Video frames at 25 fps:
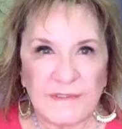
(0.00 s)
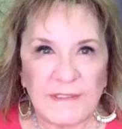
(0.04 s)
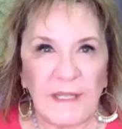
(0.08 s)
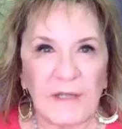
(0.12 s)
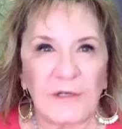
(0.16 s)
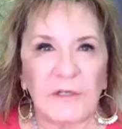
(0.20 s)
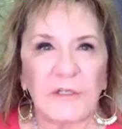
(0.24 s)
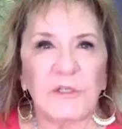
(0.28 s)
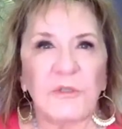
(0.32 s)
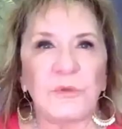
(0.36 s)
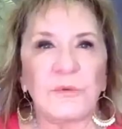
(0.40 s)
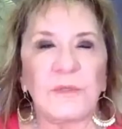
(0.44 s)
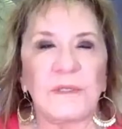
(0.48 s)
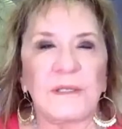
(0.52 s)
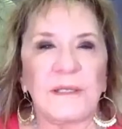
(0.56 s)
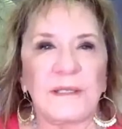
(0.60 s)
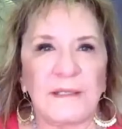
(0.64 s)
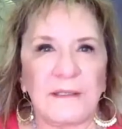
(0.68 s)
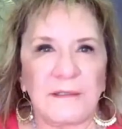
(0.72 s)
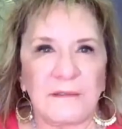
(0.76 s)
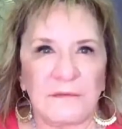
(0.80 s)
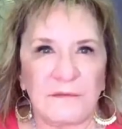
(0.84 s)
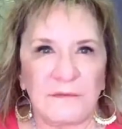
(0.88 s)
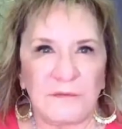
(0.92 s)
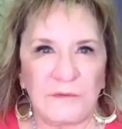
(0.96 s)
How do you
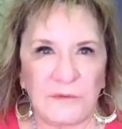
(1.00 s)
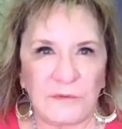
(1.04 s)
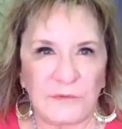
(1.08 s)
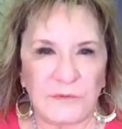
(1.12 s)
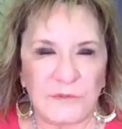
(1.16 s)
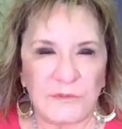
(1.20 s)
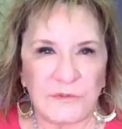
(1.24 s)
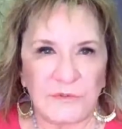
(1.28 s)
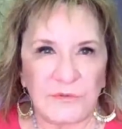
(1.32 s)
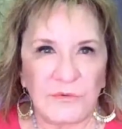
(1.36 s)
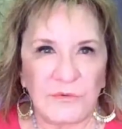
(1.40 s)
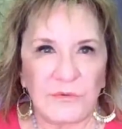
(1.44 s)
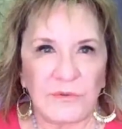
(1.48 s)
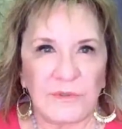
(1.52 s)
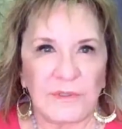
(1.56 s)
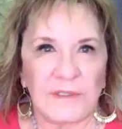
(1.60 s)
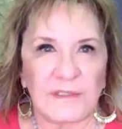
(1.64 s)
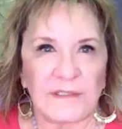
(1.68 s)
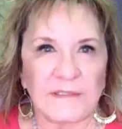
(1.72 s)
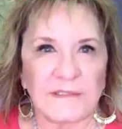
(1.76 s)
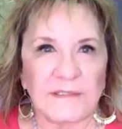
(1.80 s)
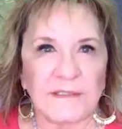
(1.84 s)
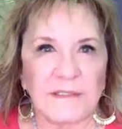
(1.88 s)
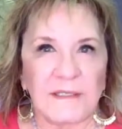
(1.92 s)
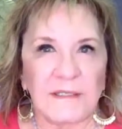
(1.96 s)
heal those
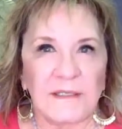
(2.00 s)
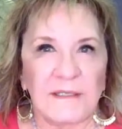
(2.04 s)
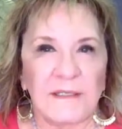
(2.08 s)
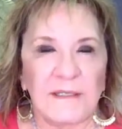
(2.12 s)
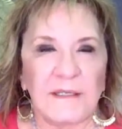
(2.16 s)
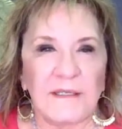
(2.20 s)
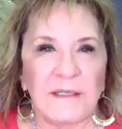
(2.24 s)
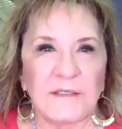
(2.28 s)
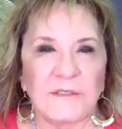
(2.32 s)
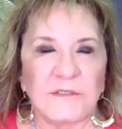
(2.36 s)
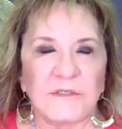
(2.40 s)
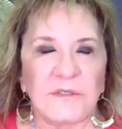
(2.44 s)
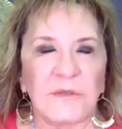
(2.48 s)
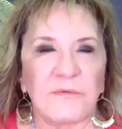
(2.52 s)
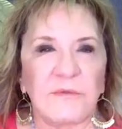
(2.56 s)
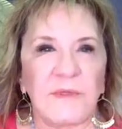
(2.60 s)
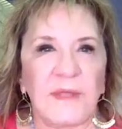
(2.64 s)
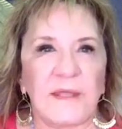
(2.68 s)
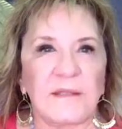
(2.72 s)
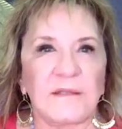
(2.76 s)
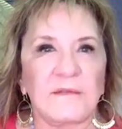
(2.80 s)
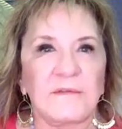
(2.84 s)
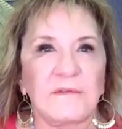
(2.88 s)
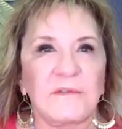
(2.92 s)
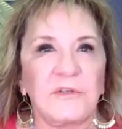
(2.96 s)
stories so
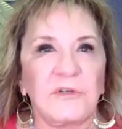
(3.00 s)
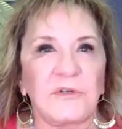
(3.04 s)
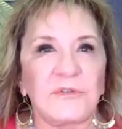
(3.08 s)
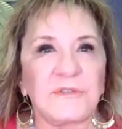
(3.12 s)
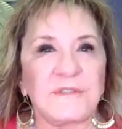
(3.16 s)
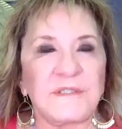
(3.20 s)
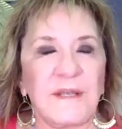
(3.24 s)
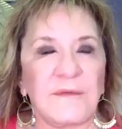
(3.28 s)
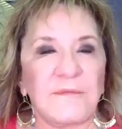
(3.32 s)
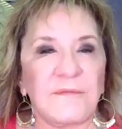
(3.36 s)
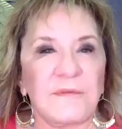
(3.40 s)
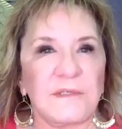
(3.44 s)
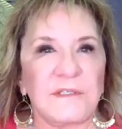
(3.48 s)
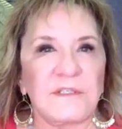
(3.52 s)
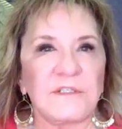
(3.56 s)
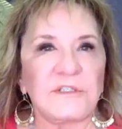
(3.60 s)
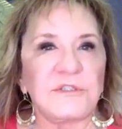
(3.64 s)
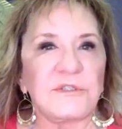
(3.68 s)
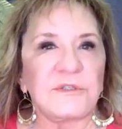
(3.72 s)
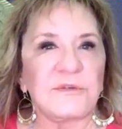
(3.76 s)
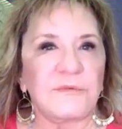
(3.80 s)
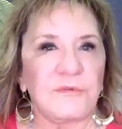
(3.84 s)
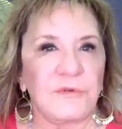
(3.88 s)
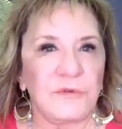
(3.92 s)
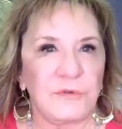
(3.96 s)
that your
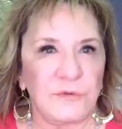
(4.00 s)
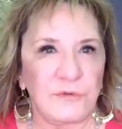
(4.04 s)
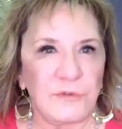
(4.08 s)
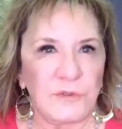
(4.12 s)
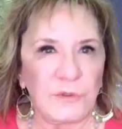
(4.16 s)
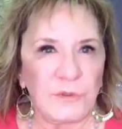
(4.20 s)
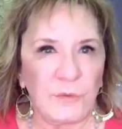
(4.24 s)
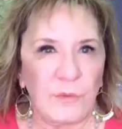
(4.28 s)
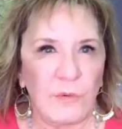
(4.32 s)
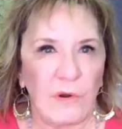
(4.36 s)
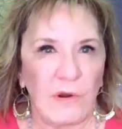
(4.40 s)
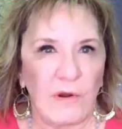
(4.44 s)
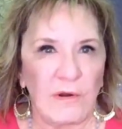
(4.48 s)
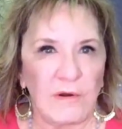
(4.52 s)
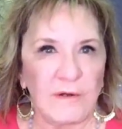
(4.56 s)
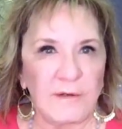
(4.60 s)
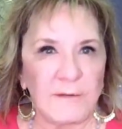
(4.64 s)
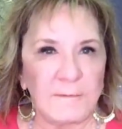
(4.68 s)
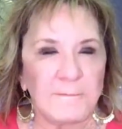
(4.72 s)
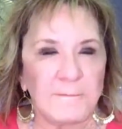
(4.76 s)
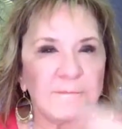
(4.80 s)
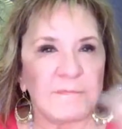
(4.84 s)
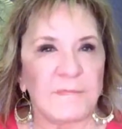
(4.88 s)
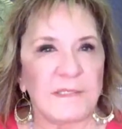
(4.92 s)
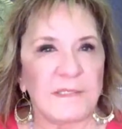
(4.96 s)
definition of who you
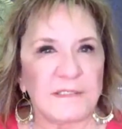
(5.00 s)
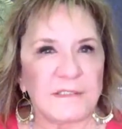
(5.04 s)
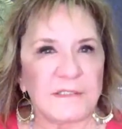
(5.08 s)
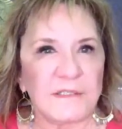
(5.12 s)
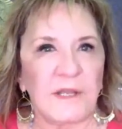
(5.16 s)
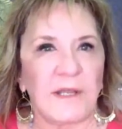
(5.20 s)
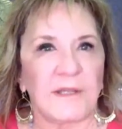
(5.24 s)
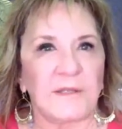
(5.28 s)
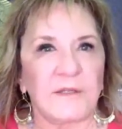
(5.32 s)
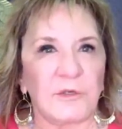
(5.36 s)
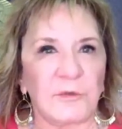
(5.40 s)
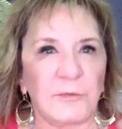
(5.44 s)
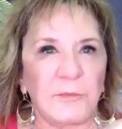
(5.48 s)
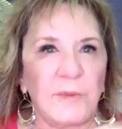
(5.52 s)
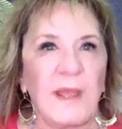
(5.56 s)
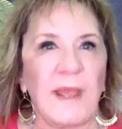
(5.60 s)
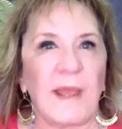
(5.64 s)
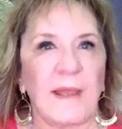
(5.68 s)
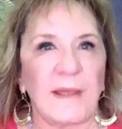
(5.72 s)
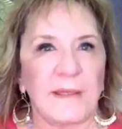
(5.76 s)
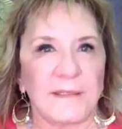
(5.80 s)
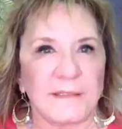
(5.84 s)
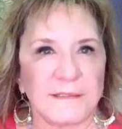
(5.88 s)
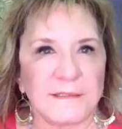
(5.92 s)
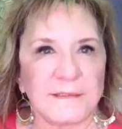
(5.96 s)
are is not your
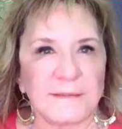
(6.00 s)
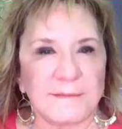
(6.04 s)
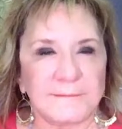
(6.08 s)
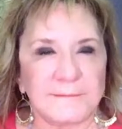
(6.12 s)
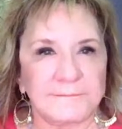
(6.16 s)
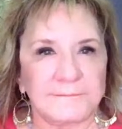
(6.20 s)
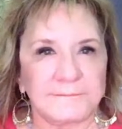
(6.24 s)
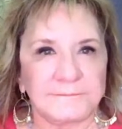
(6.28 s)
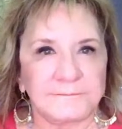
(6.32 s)
past?